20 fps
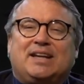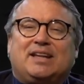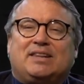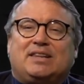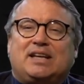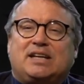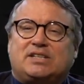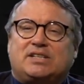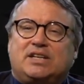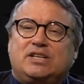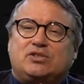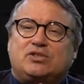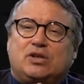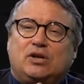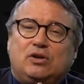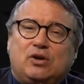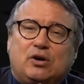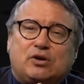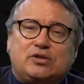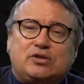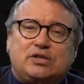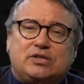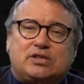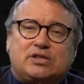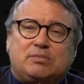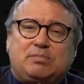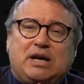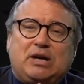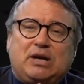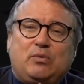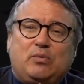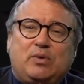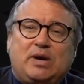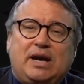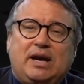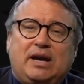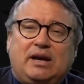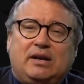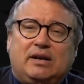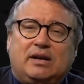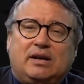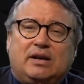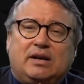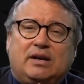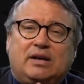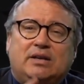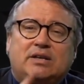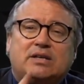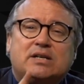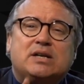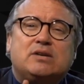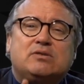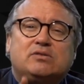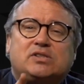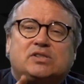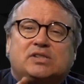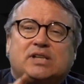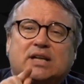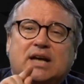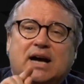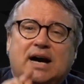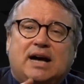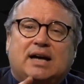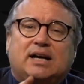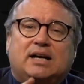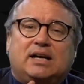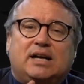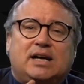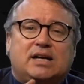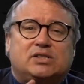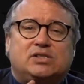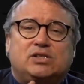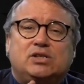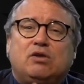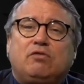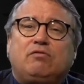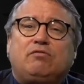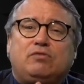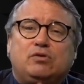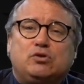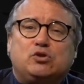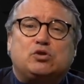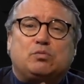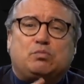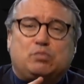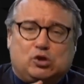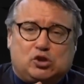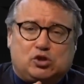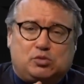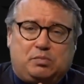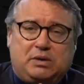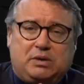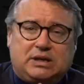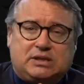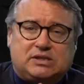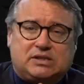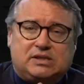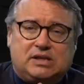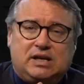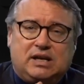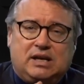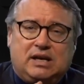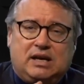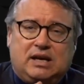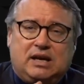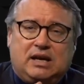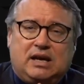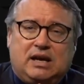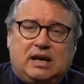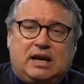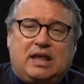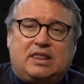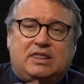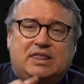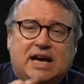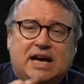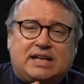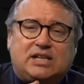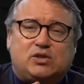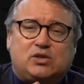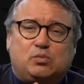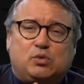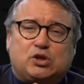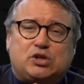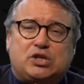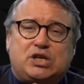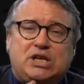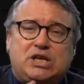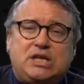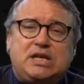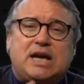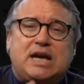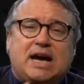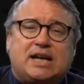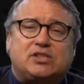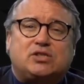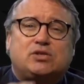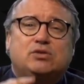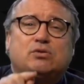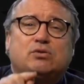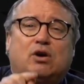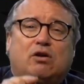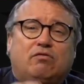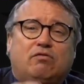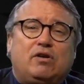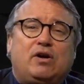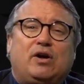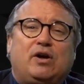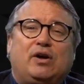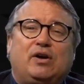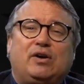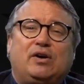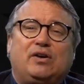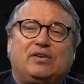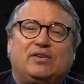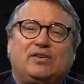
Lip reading: That interlocutor, by the way, notes that Hagar has no future prospects, and that is what he has to offer her.